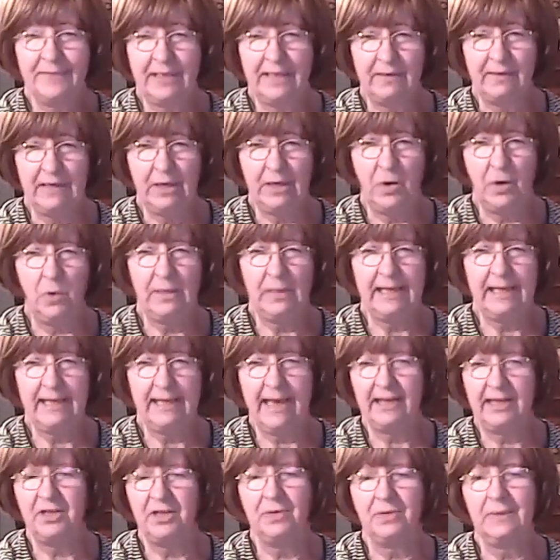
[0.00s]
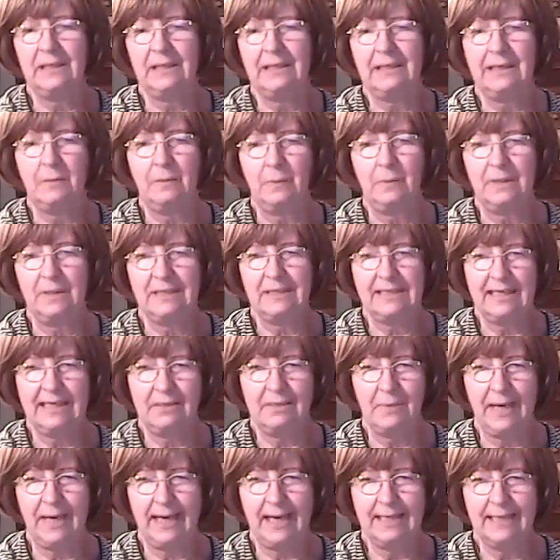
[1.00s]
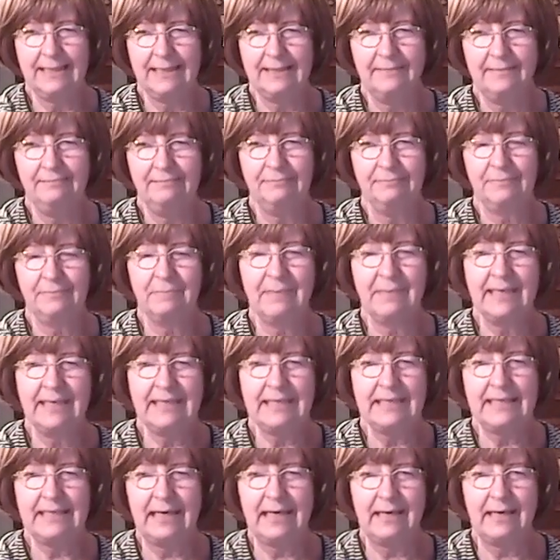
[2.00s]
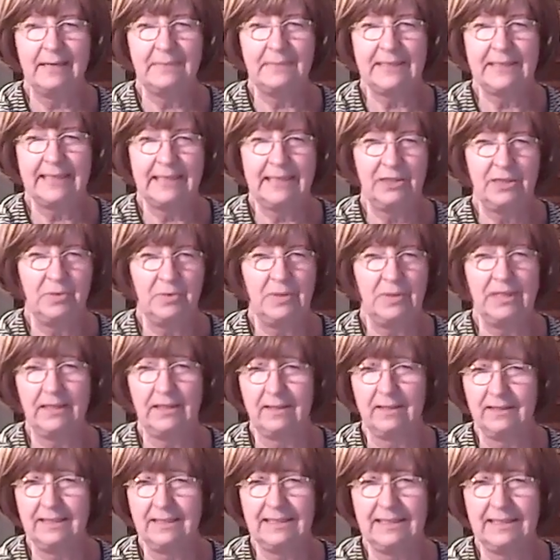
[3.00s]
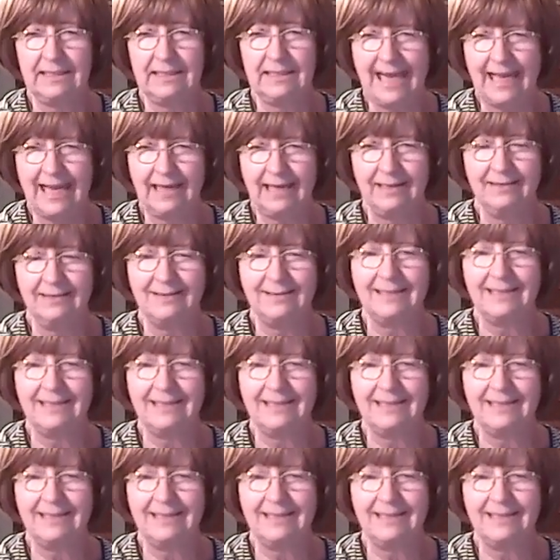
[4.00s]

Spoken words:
Recalling accurately what they read. Many times they do not understand.